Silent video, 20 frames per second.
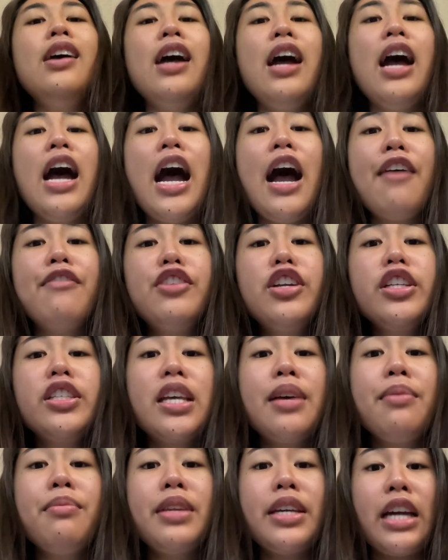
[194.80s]
After
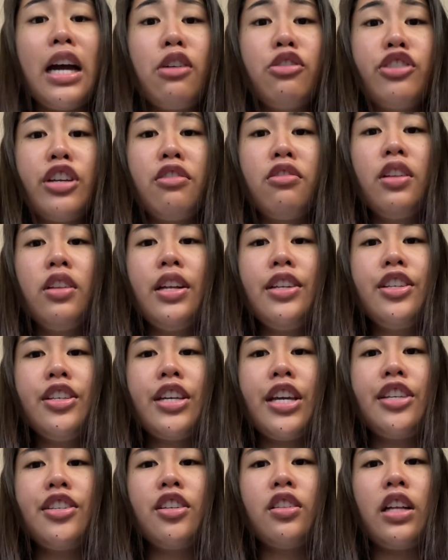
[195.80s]
examining how general
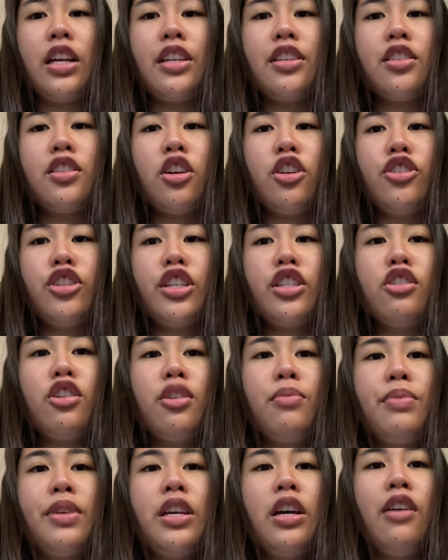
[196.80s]
education classes are just a
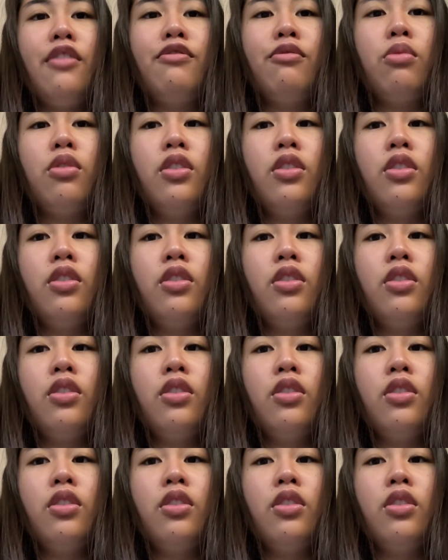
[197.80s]
repeat of